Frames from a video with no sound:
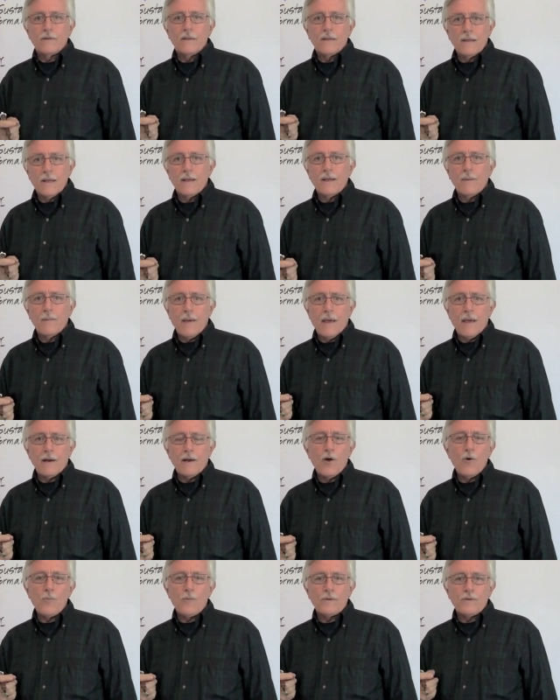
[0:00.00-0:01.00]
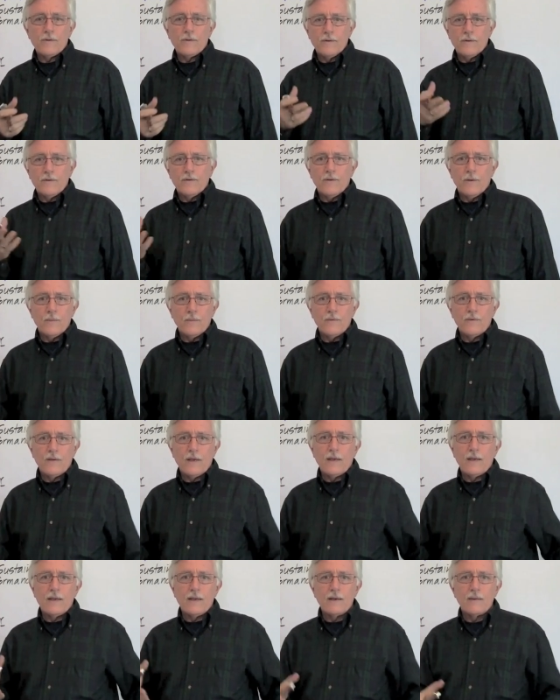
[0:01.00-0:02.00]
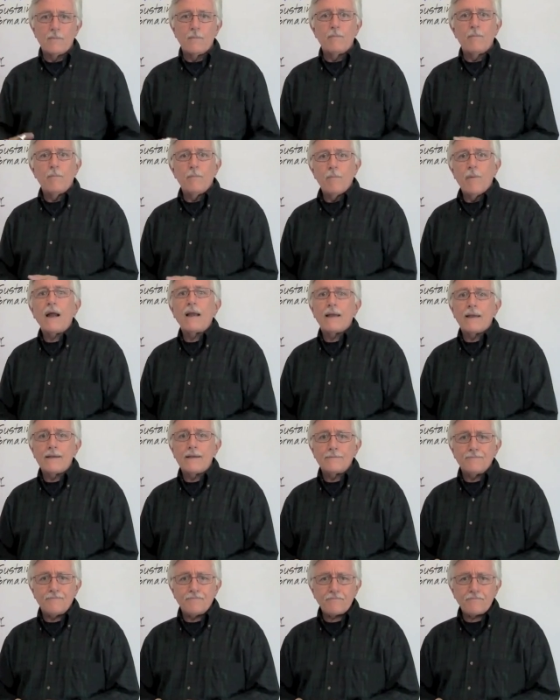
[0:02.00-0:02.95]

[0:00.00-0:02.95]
to think about open systems and botany,